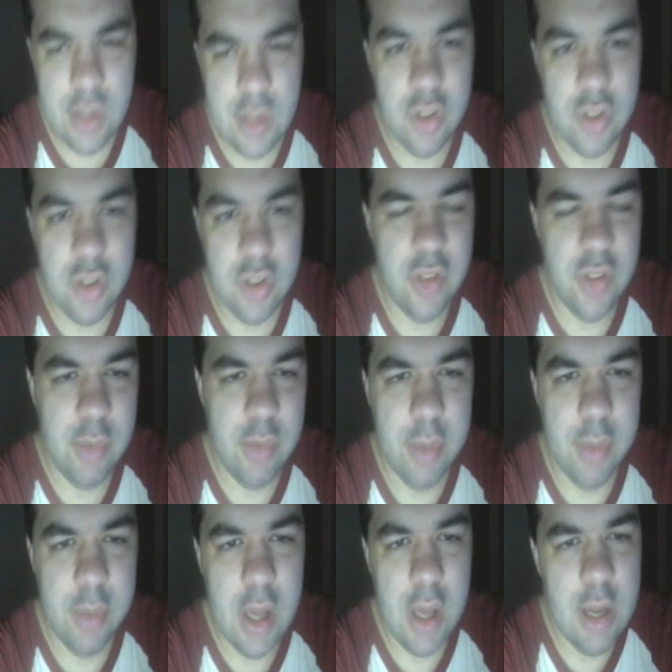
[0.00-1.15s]
and she
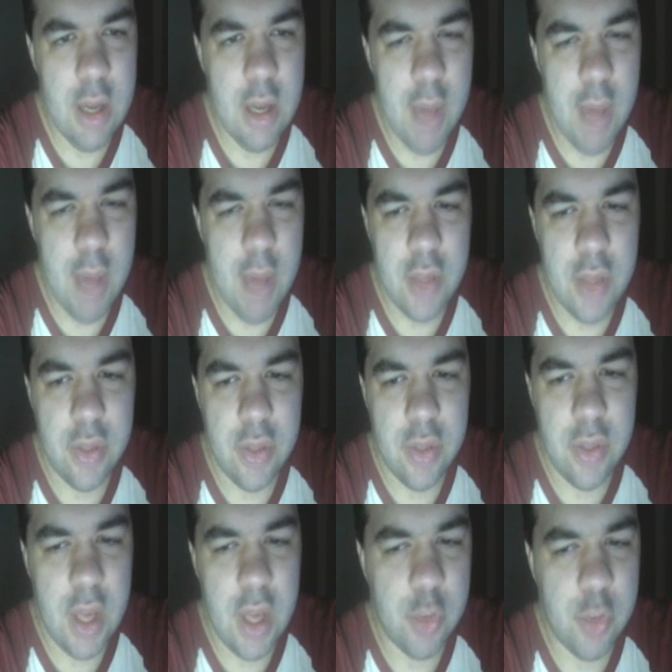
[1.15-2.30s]
seems to be a
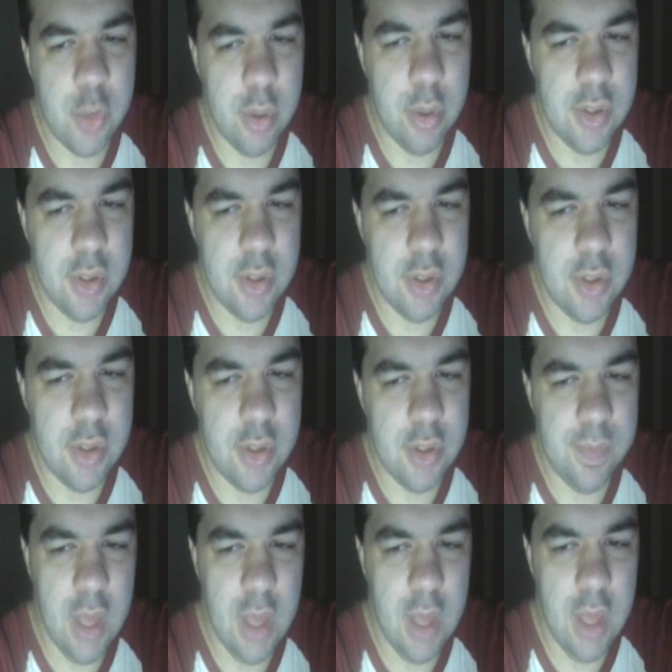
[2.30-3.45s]
math
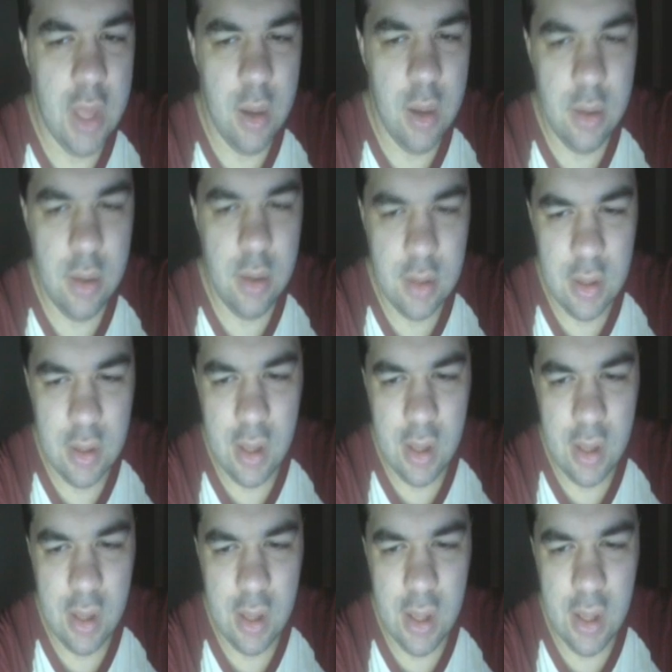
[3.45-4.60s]
expert, and
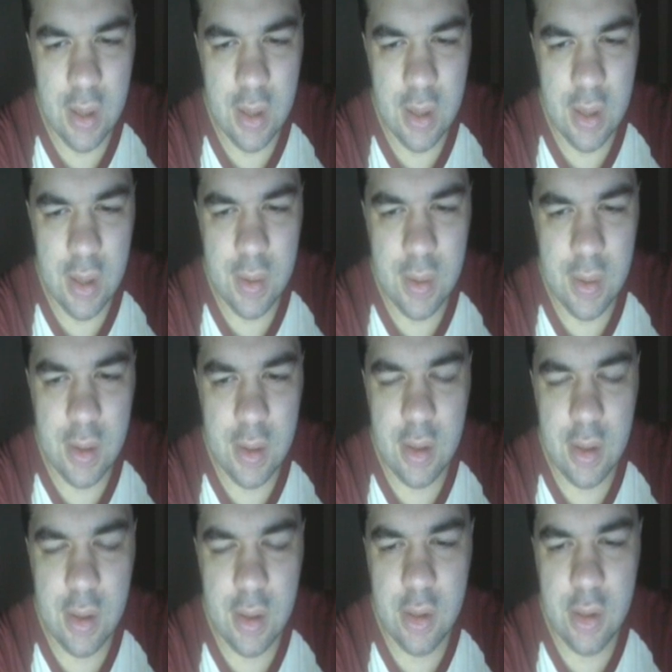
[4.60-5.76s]
uh,
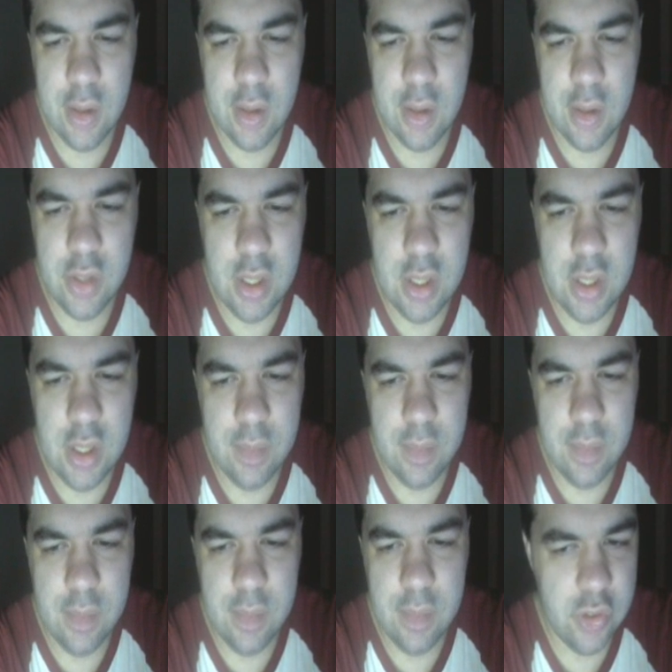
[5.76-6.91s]

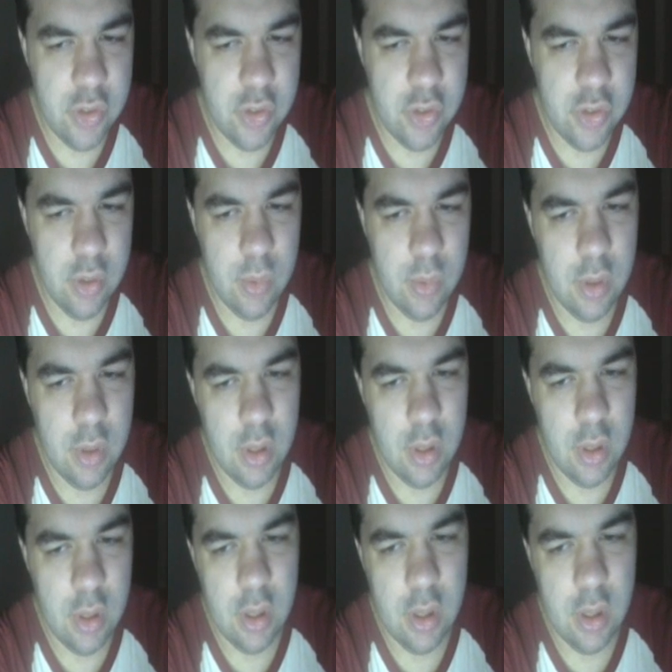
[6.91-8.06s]
she wants
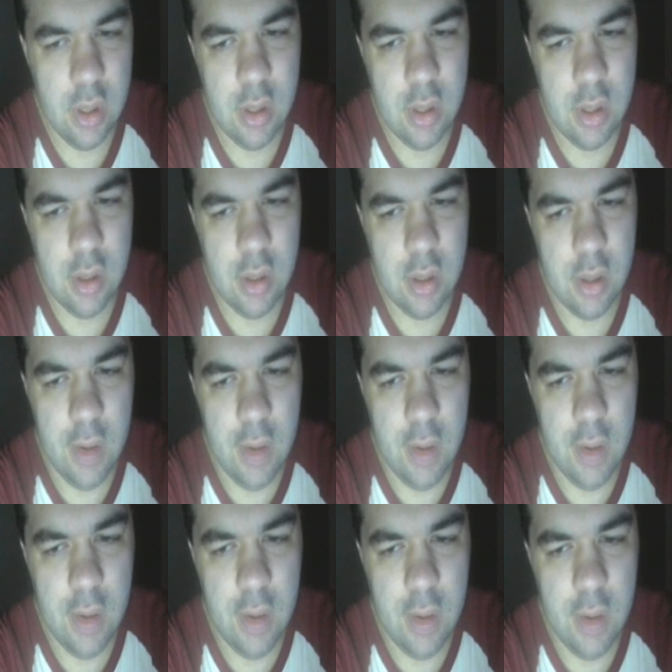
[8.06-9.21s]
to
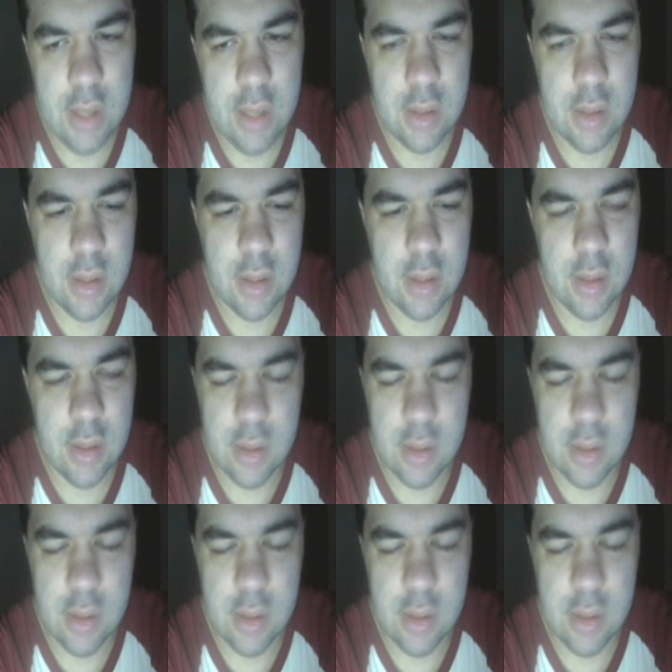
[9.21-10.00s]
already